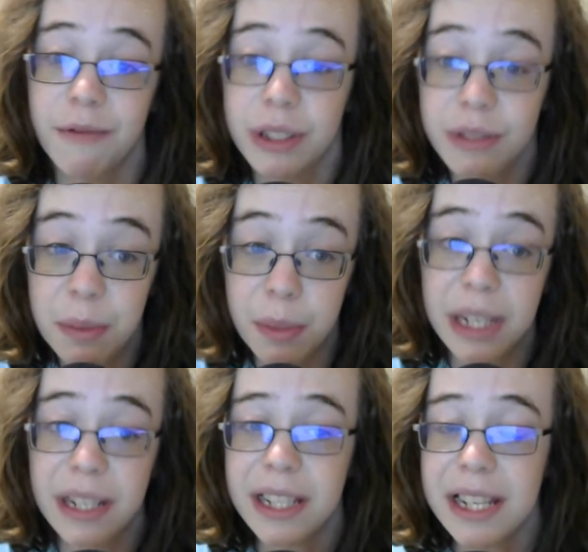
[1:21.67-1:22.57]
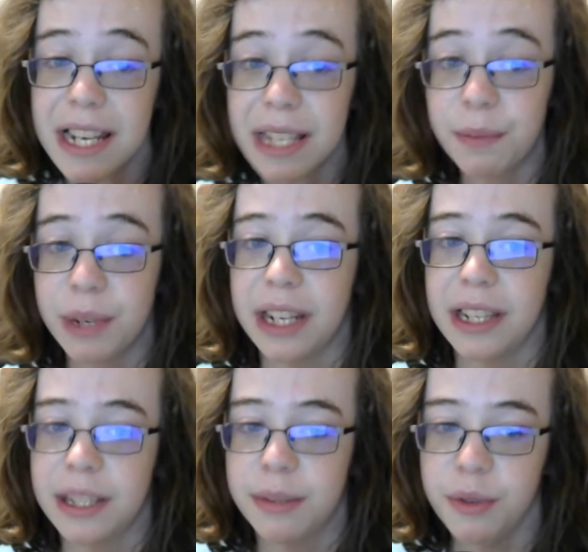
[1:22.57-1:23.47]
really been anticipating
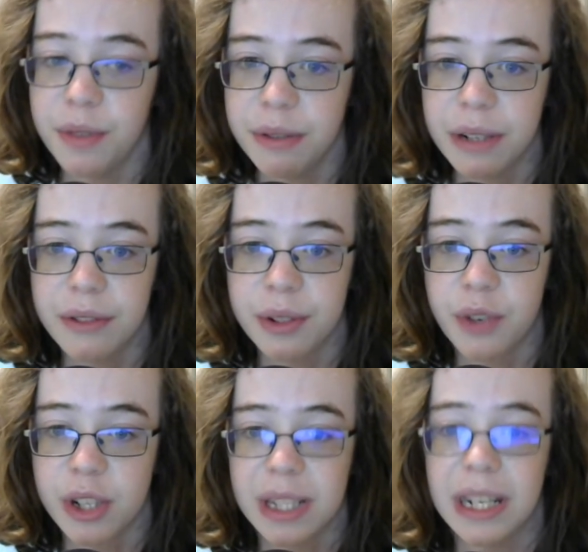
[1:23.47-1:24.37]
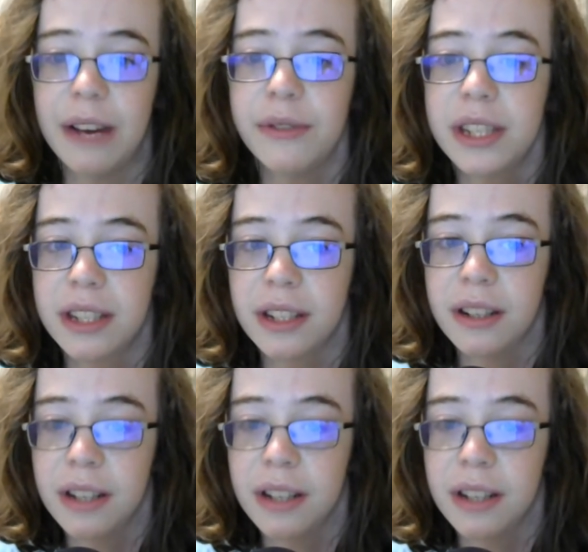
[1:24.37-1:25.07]
this movie when it was first announced.